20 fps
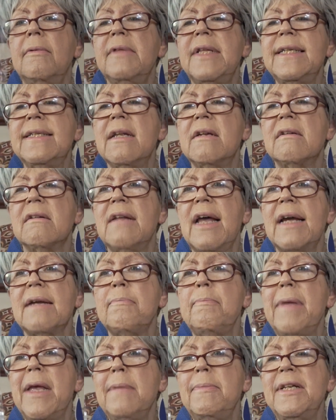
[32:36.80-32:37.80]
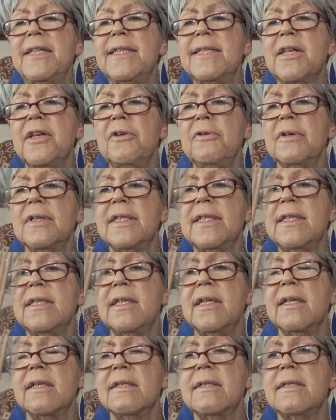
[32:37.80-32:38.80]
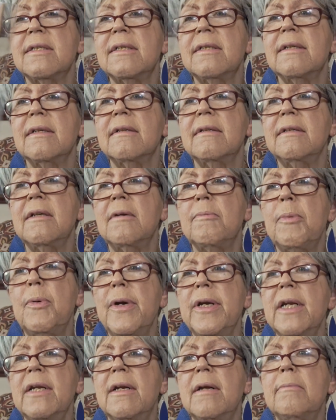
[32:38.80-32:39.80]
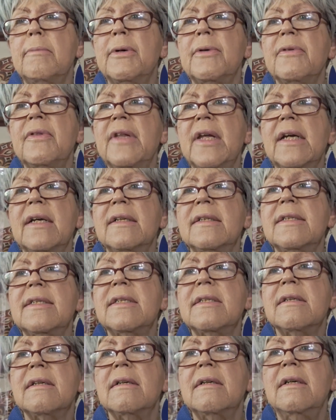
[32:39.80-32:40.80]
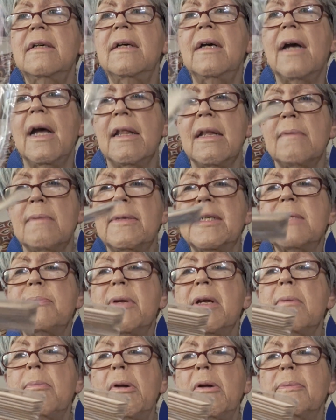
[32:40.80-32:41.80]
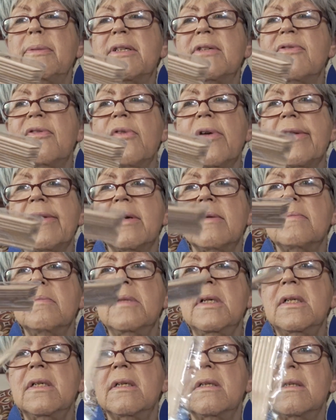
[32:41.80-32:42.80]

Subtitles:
These look like baby skewer sticks. They're pointed on both ends, and there must be a purpose for them.